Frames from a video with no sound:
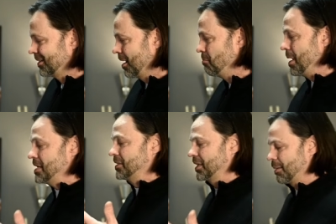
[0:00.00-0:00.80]

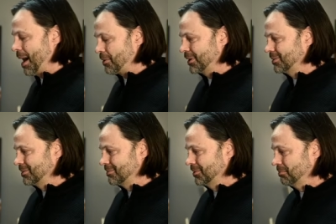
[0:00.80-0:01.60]
amazing about it,
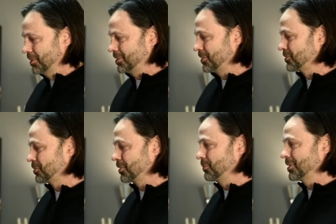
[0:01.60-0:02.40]
but there
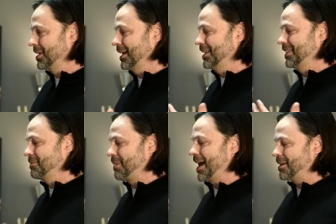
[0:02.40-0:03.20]
certainly wasn't
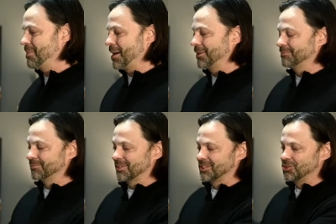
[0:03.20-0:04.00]
anything bad about it.
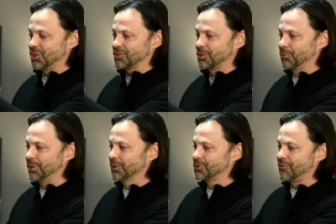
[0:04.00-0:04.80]
It's adjustable
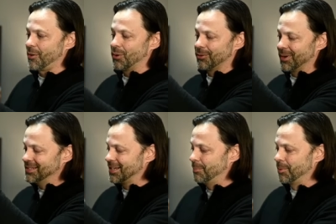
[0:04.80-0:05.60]
here, so if I want to
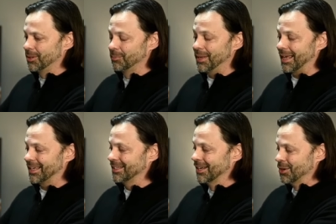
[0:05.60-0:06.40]
raise it up a little bit, I
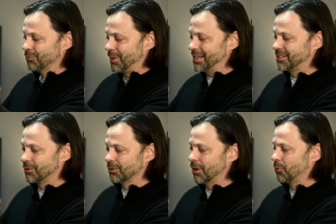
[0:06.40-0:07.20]
can raise it
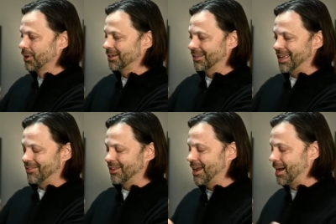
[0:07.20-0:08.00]
or lower it.
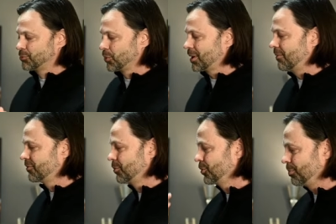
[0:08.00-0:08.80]
Again, the knobs were
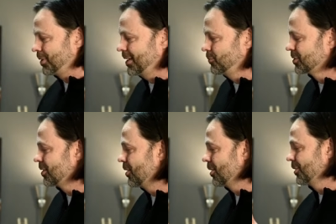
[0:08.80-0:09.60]
comfortable, the plate was
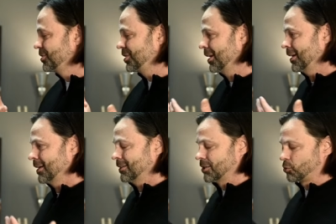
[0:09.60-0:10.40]
large,
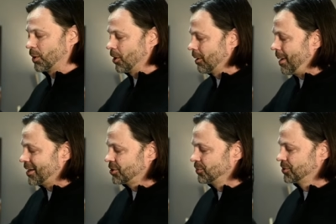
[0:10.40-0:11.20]
the swing arm
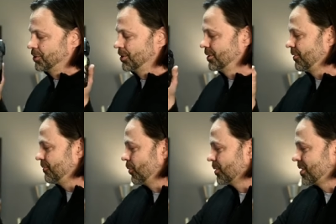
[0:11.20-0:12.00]
action was good, the
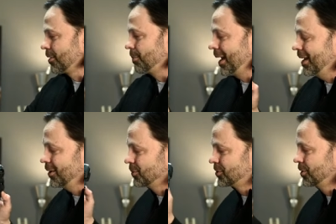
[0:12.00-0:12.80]
horizontal
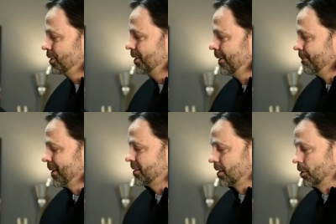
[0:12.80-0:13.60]
panning was good.
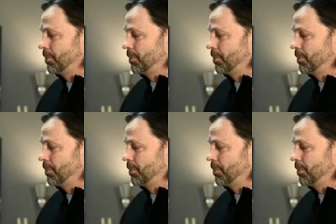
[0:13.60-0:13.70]
It's a little